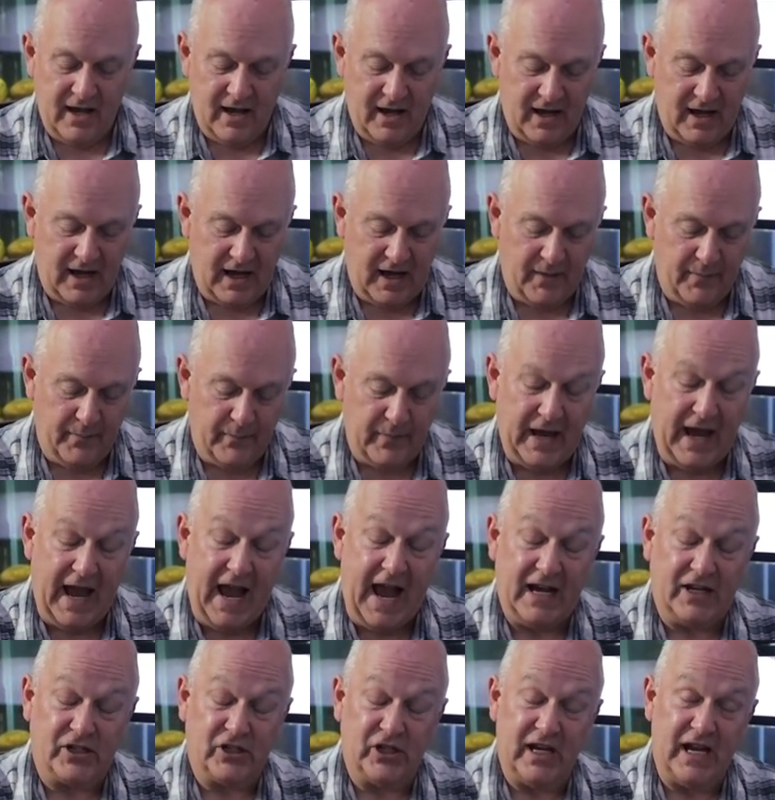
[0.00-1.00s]
But
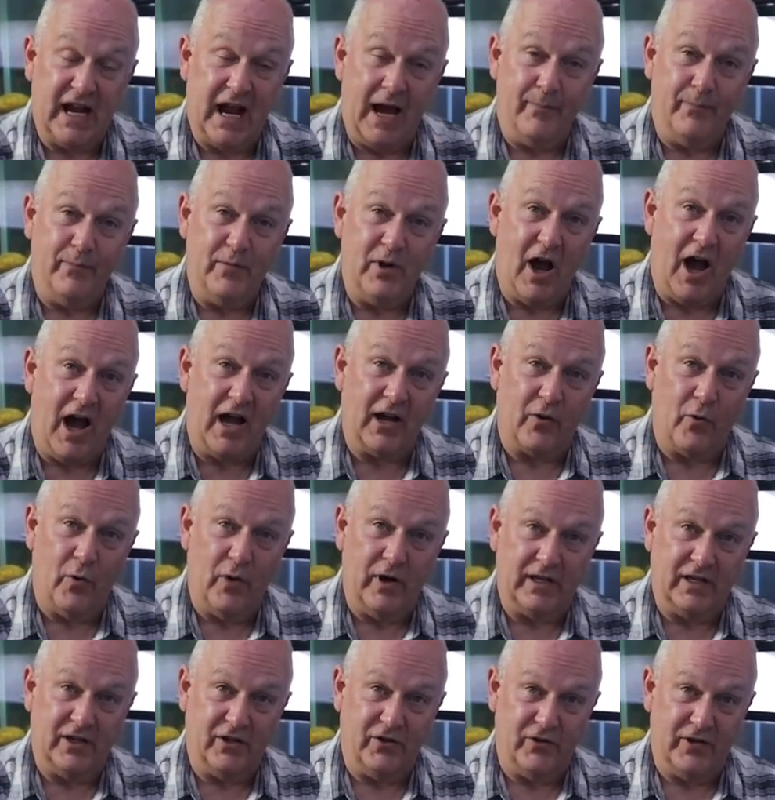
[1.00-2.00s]
actually, I'm not
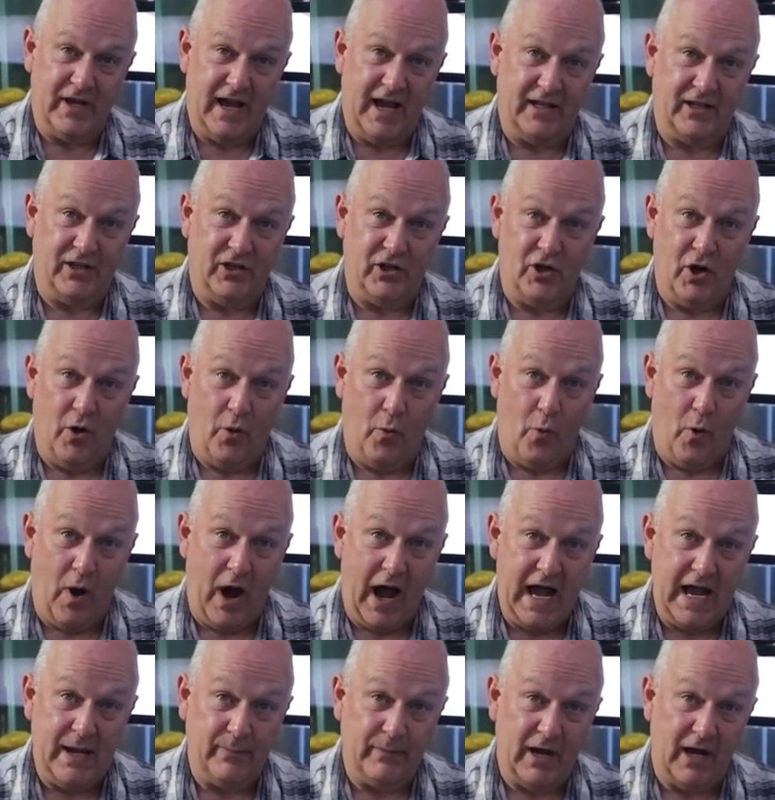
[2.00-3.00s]
going to do that. And you know
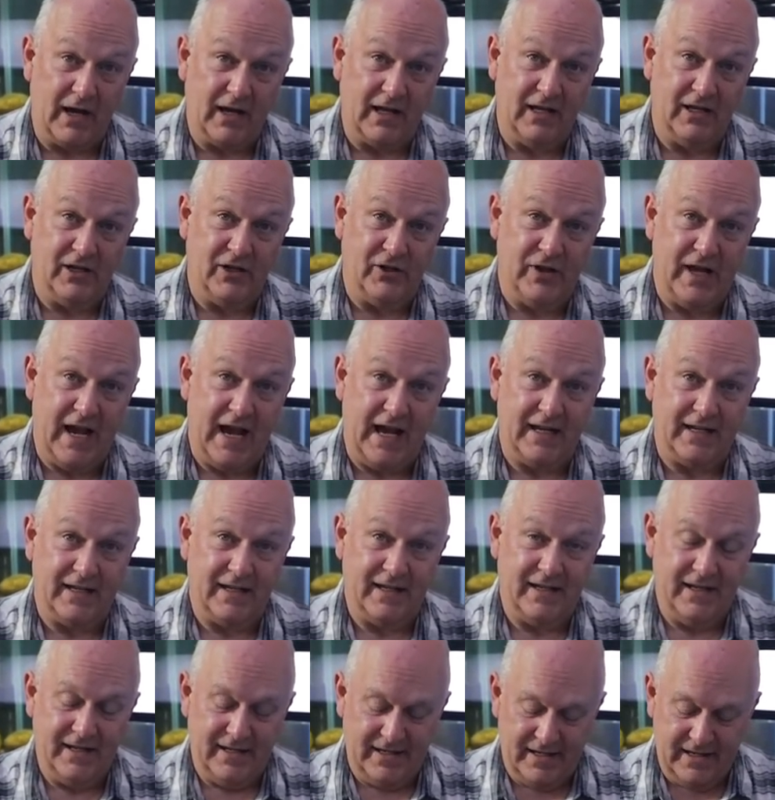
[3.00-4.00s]
why I'm not going to do that?
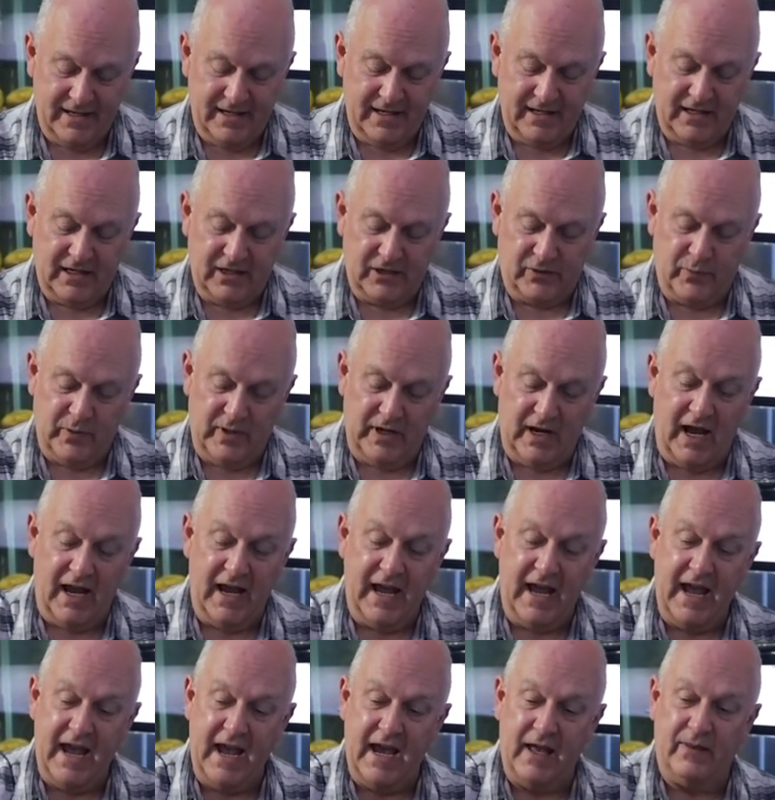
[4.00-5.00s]
Because when I
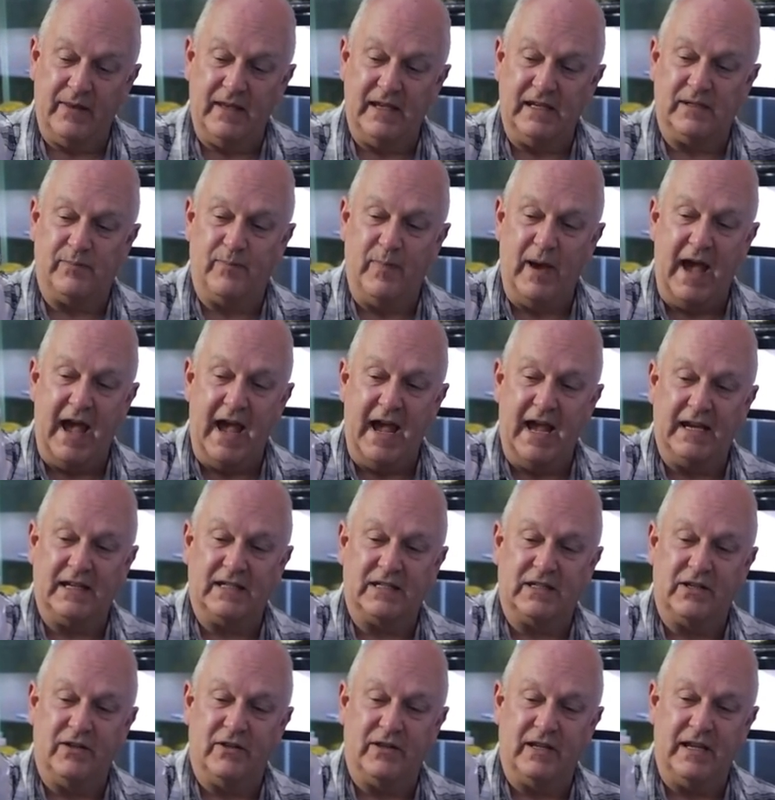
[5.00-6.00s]
hand these bags
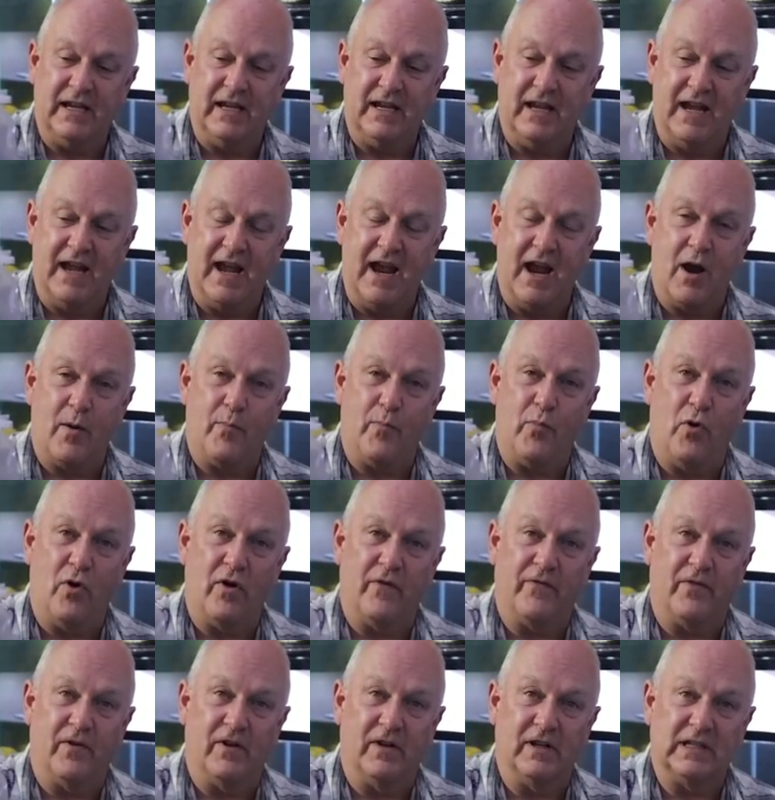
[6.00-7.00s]
to the
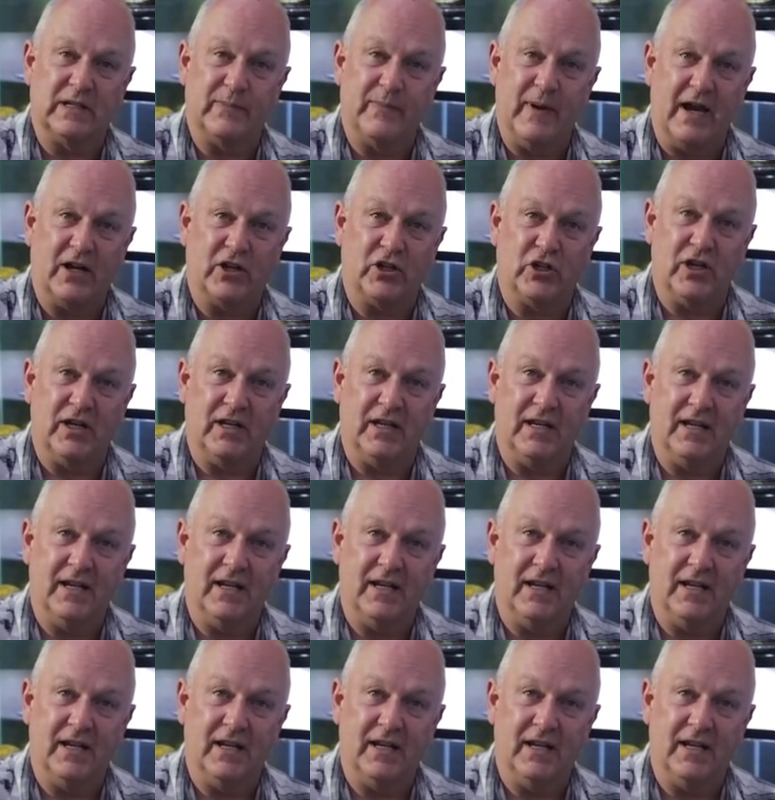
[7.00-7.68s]
airport for inspection,